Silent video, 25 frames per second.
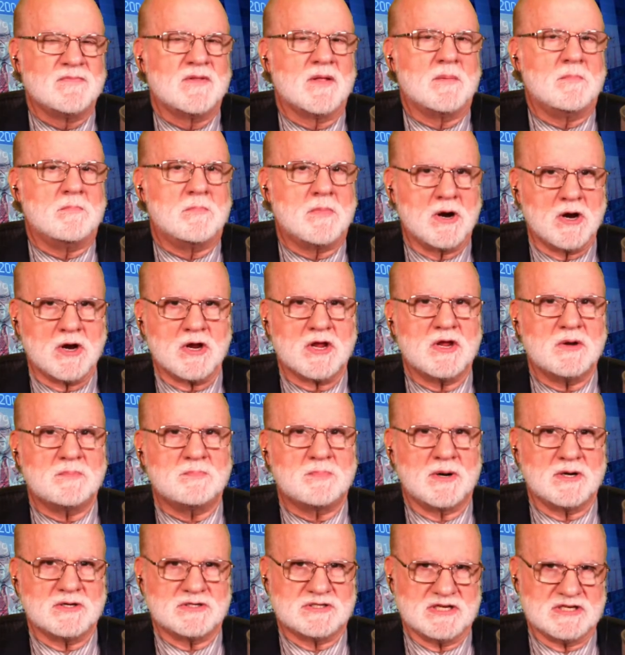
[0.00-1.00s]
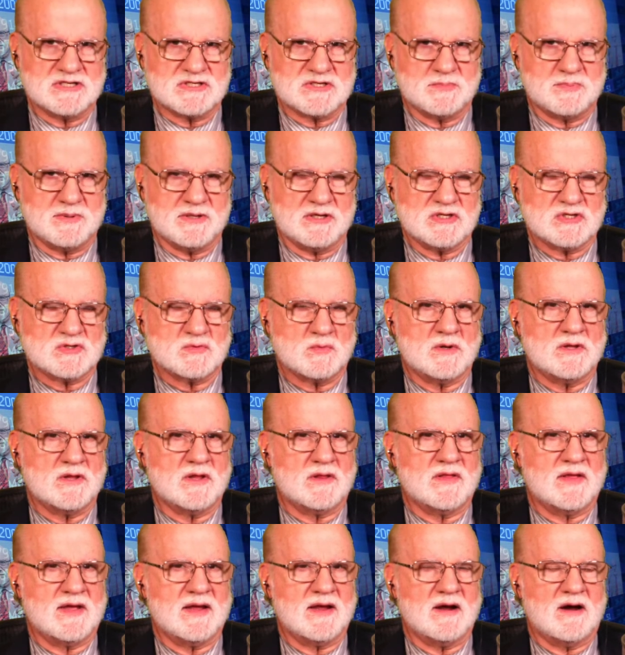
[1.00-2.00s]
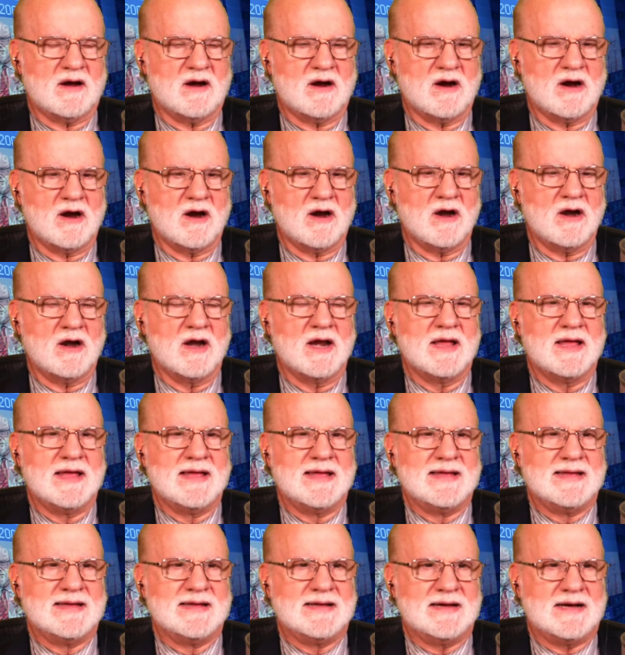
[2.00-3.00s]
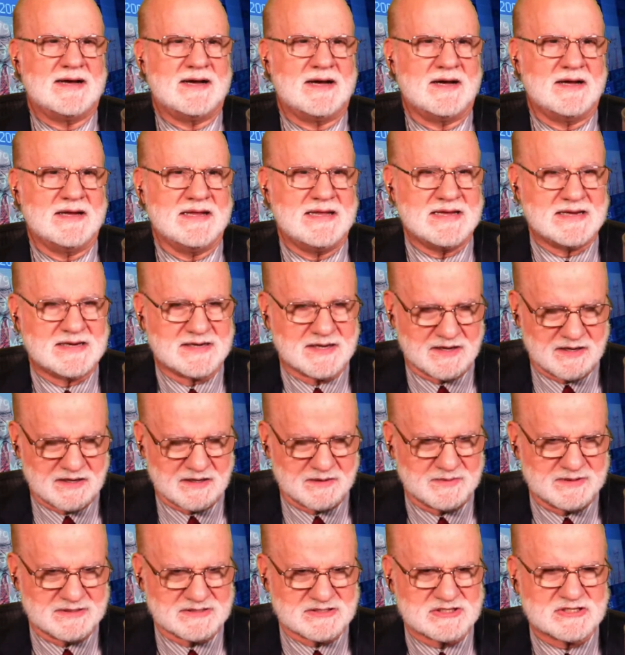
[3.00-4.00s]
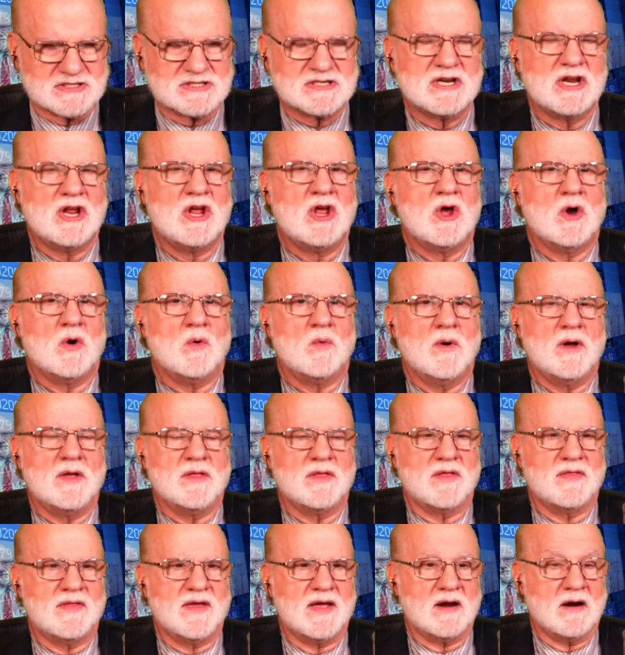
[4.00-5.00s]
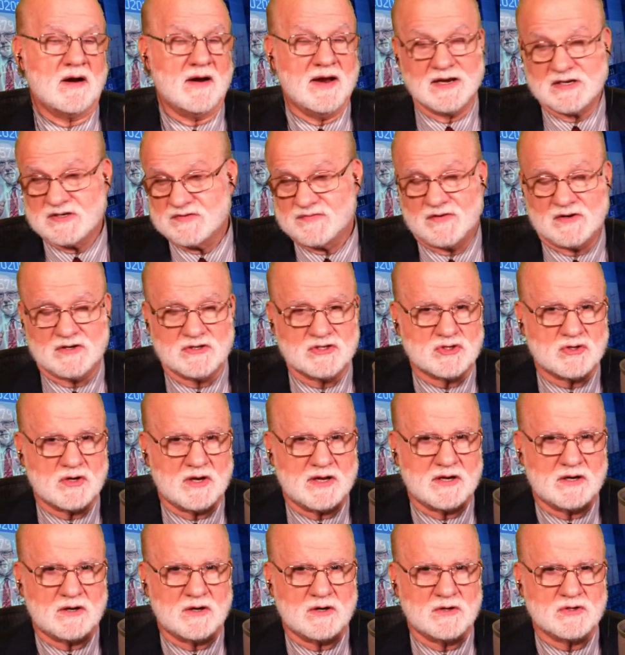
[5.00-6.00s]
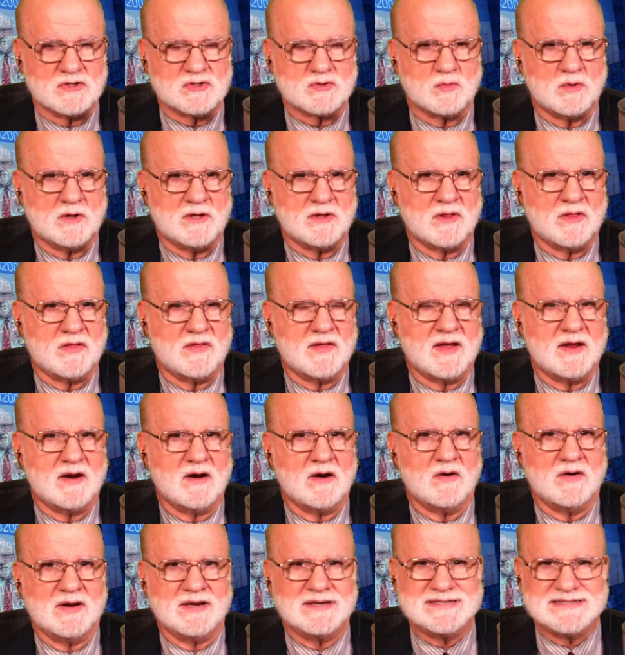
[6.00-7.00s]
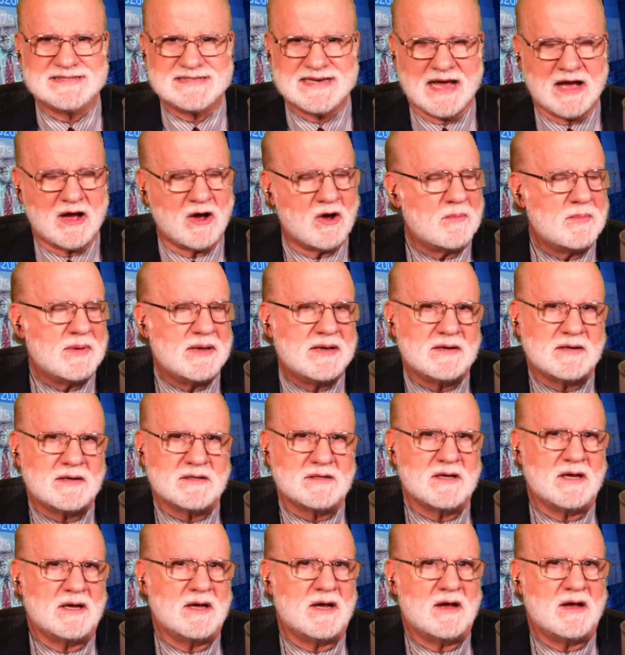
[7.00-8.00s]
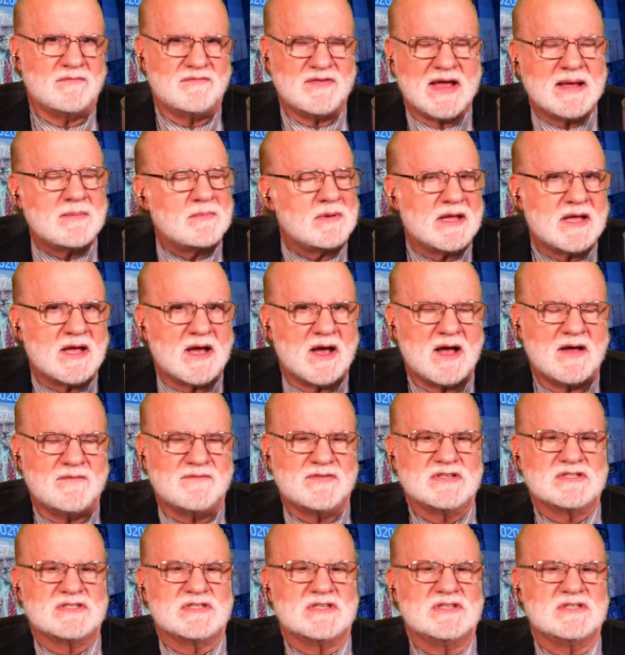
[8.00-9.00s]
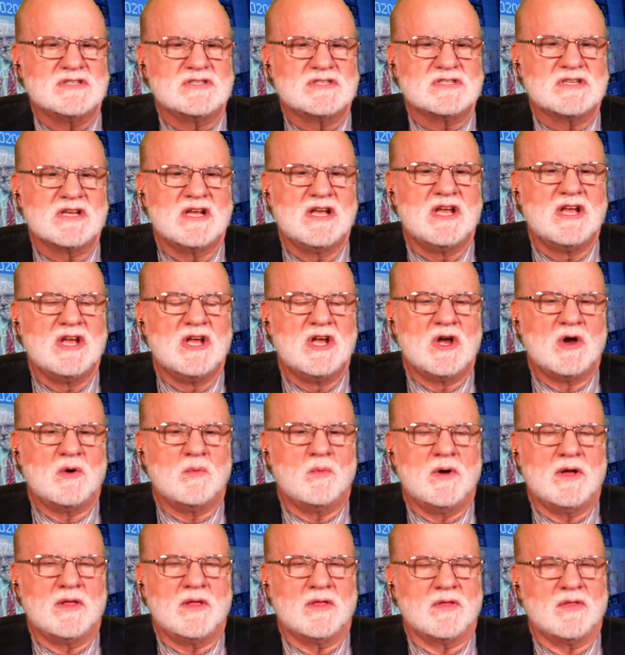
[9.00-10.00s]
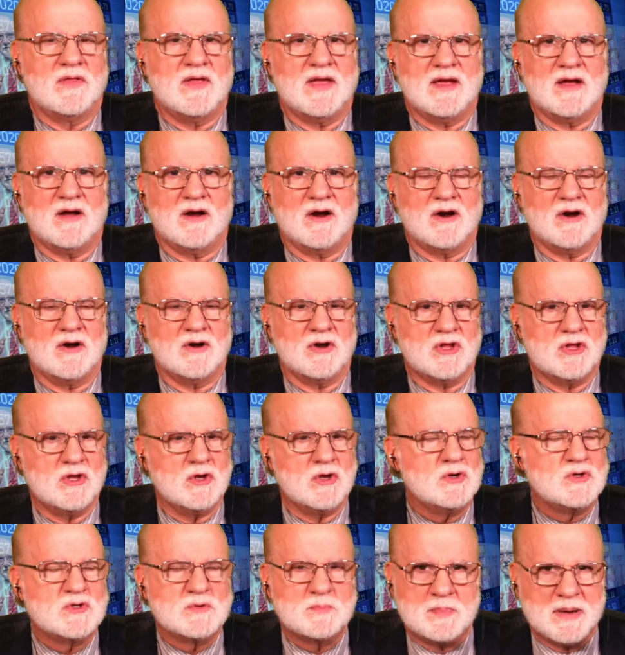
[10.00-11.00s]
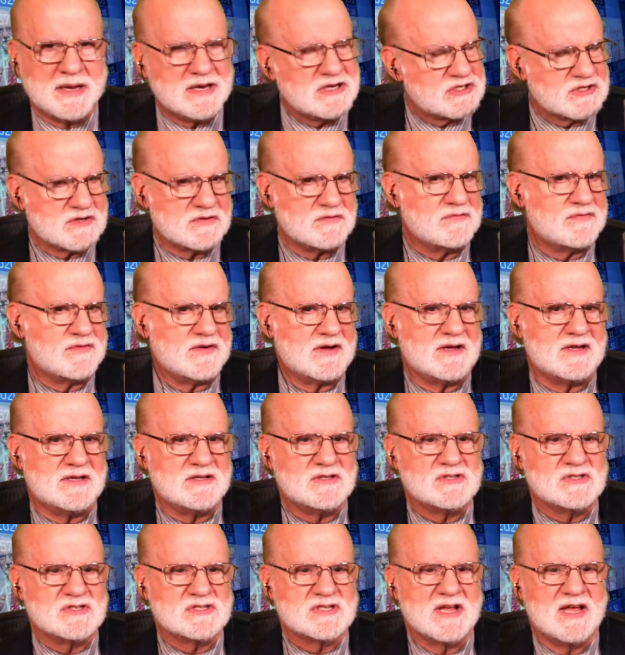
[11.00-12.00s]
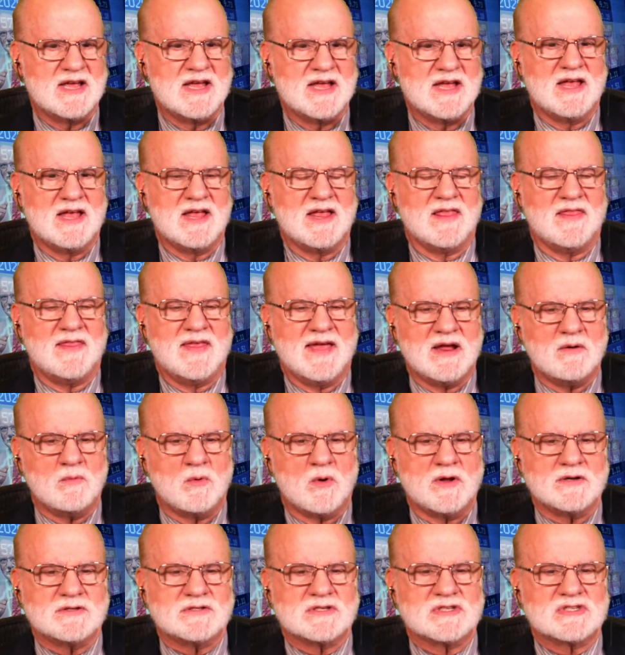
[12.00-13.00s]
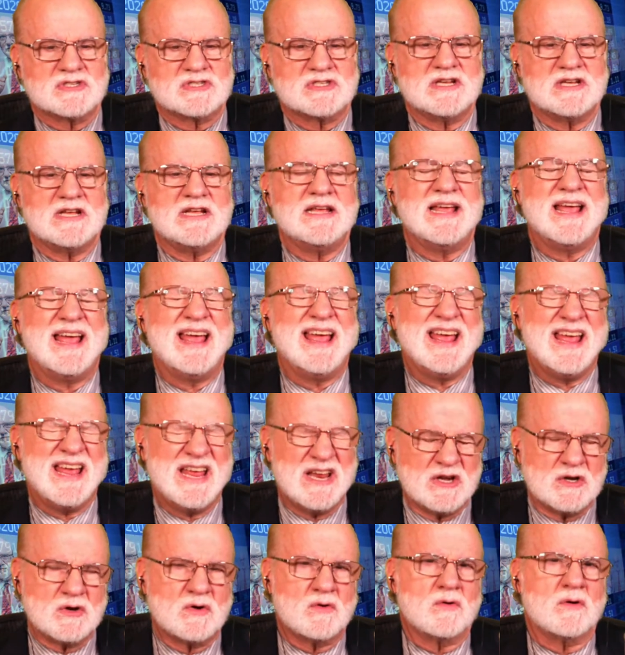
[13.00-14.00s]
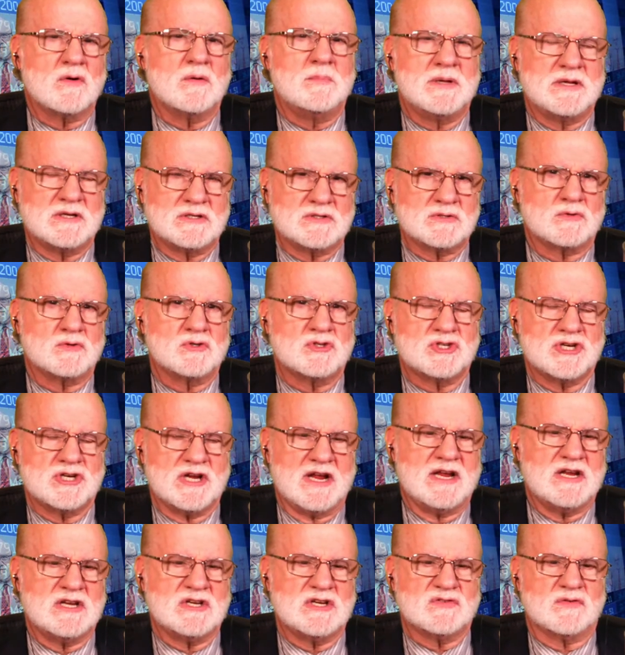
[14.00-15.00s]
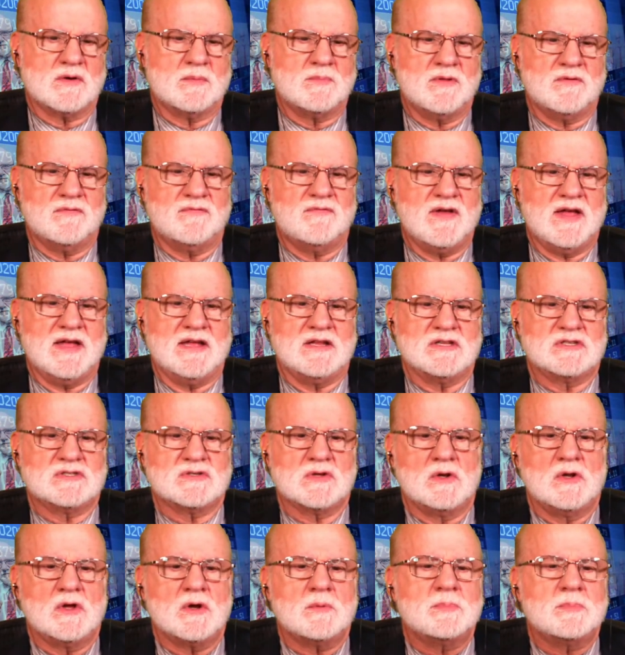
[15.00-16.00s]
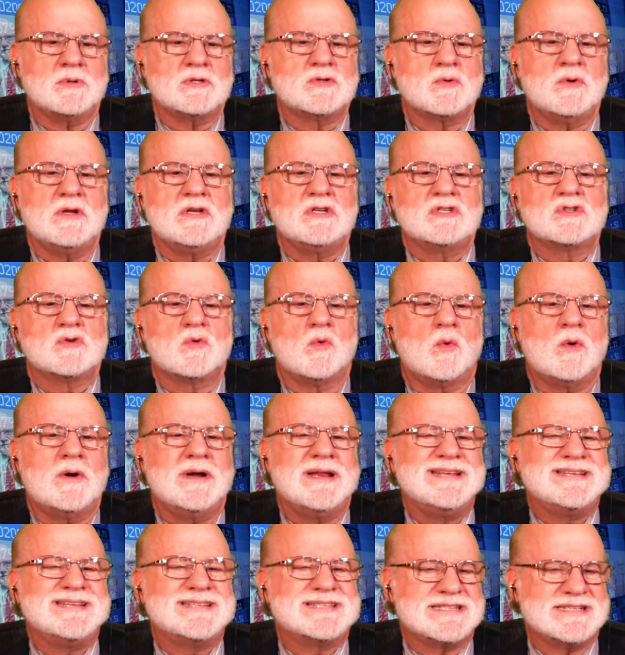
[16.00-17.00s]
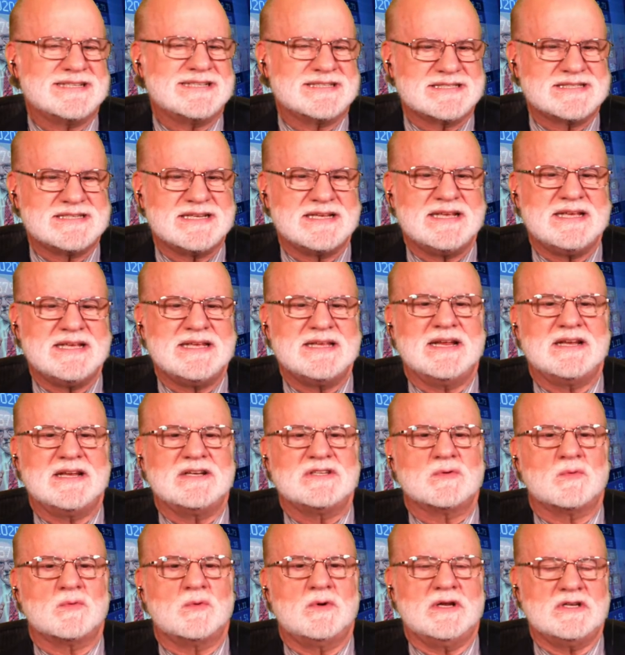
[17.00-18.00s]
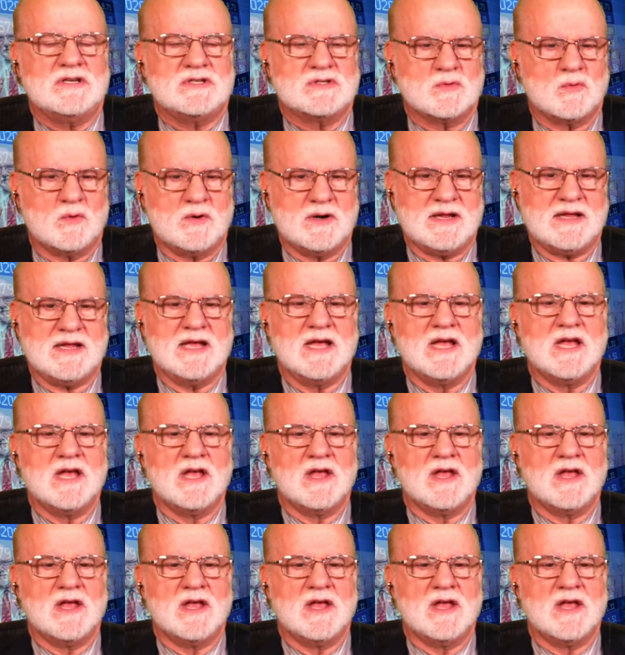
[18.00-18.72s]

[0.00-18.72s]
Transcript: Market participants, whether they are economists, whether they are hedge fund traders, whether they are endowment, family offices, whether they are huge pension funds, they want to see incremental change from the Fed. So look between 2016 and 2020.